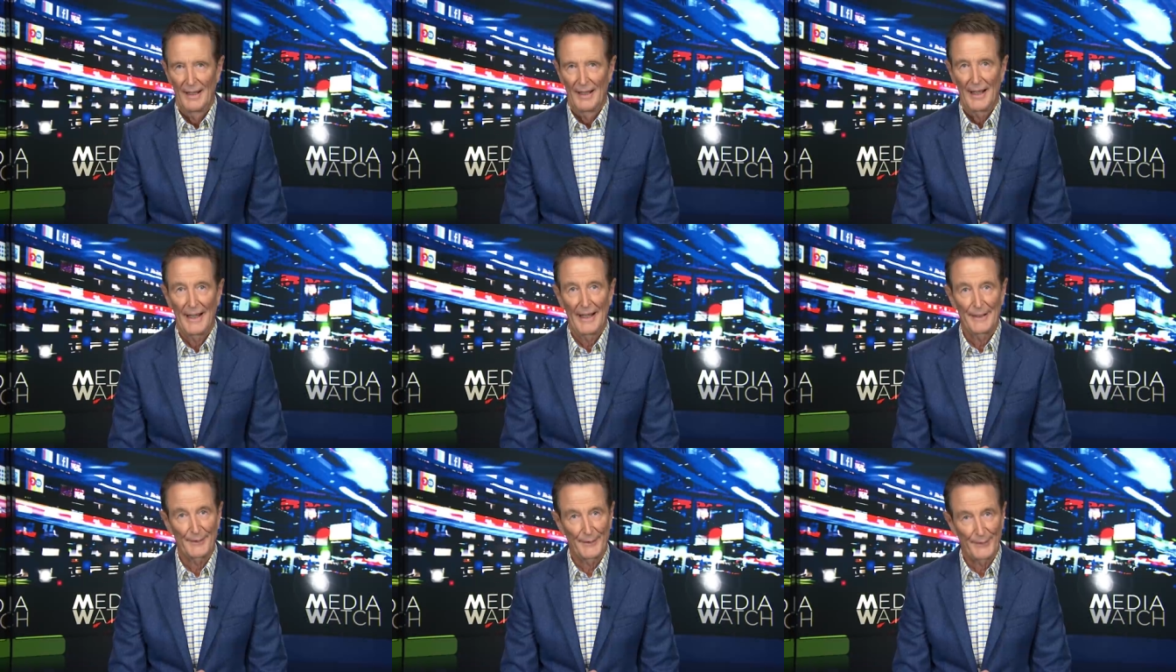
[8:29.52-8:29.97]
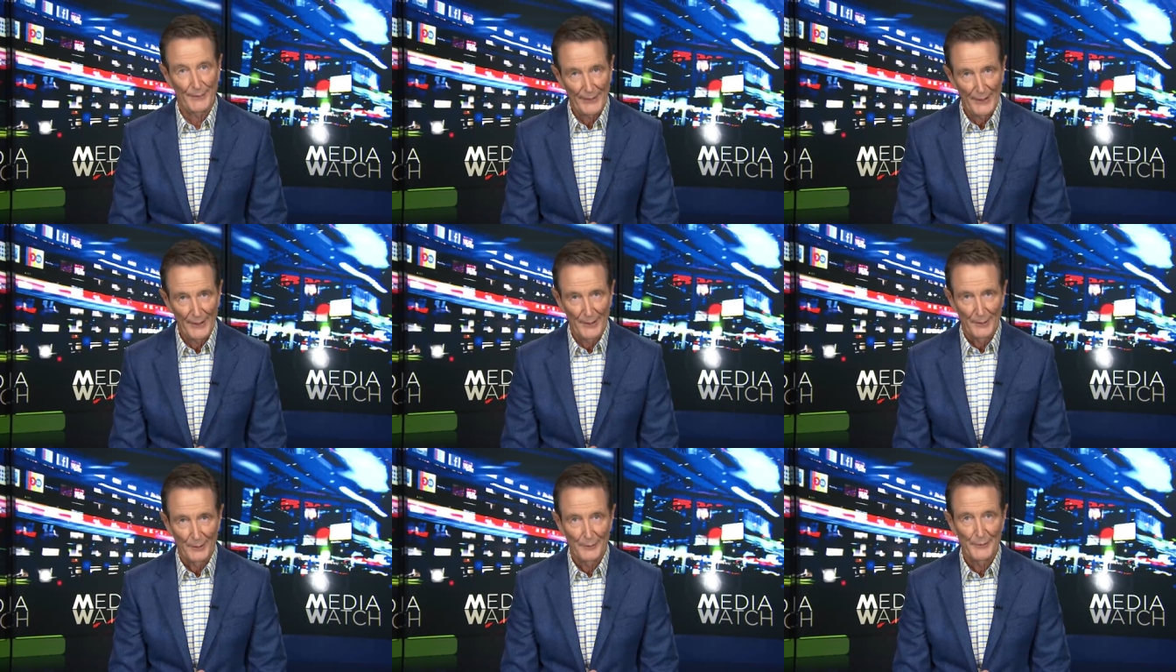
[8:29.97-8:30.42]
And
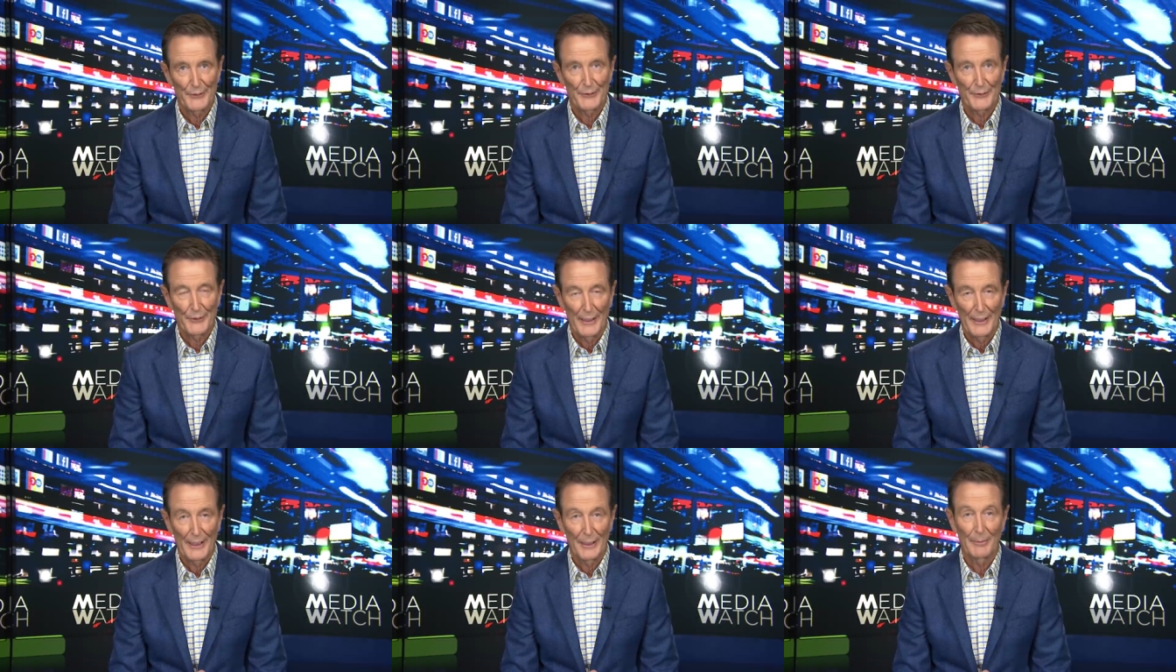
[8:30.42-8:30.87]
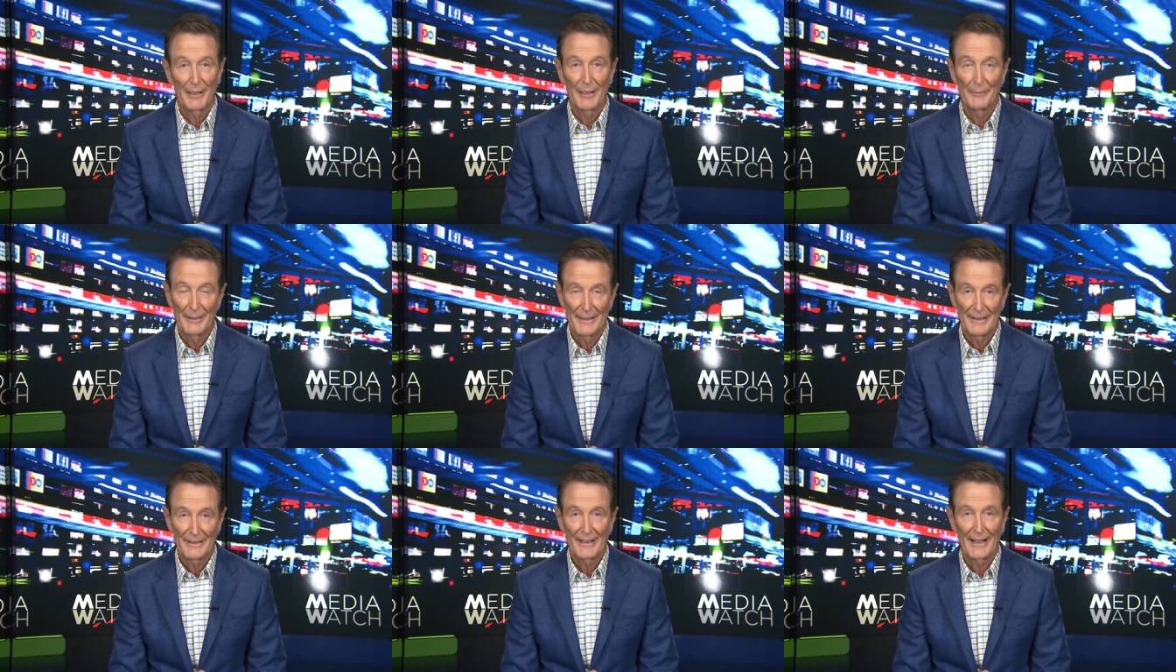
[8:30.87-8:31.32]
so the trial by
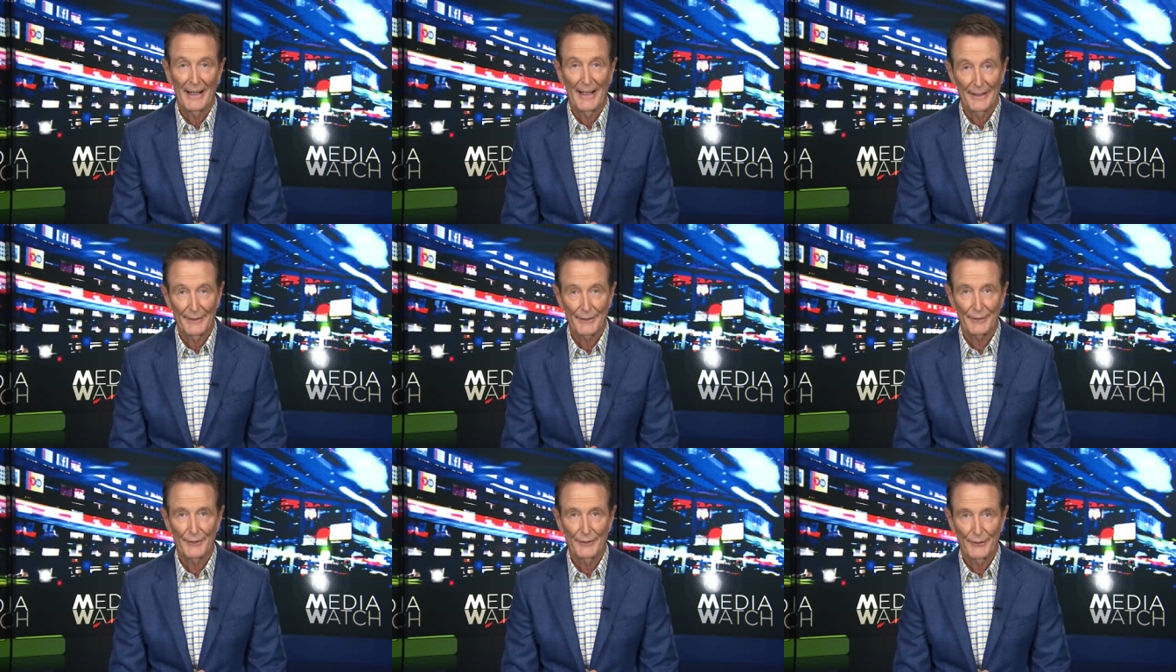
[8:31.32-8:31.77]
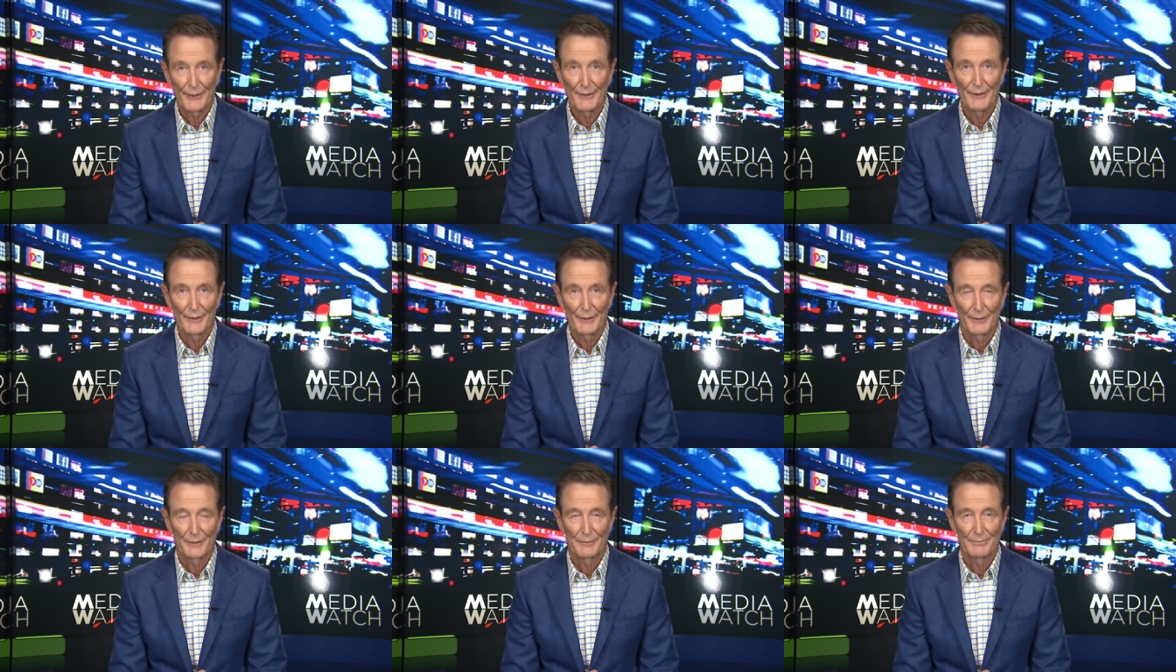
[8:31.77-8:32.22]
media has
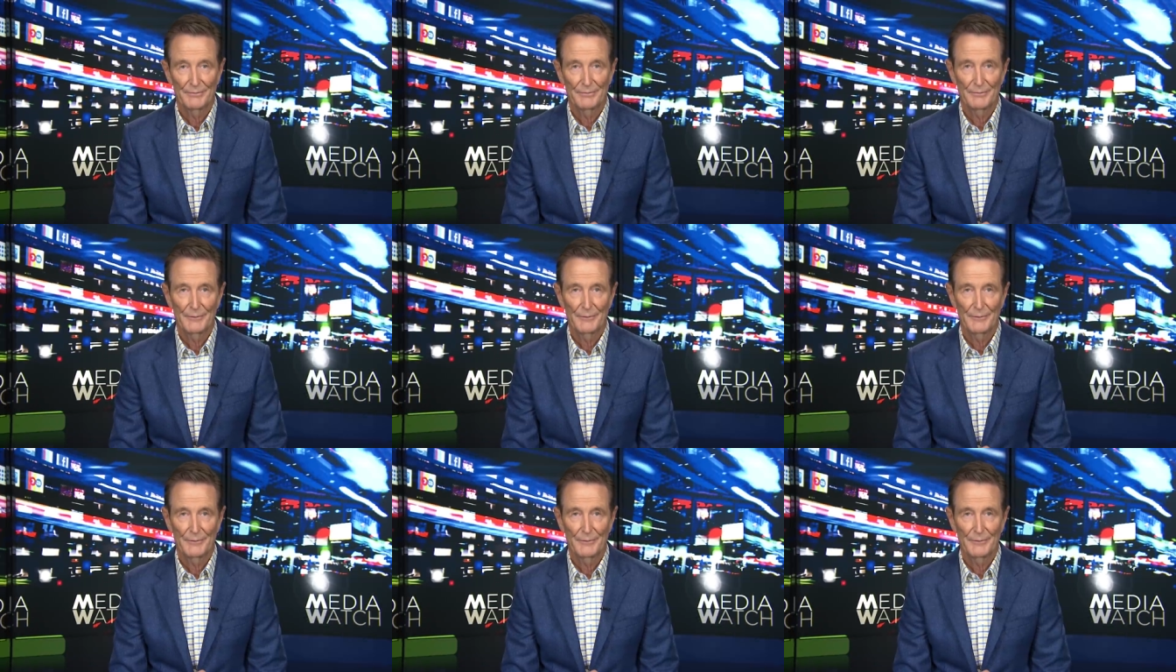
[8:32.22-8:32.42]
continued,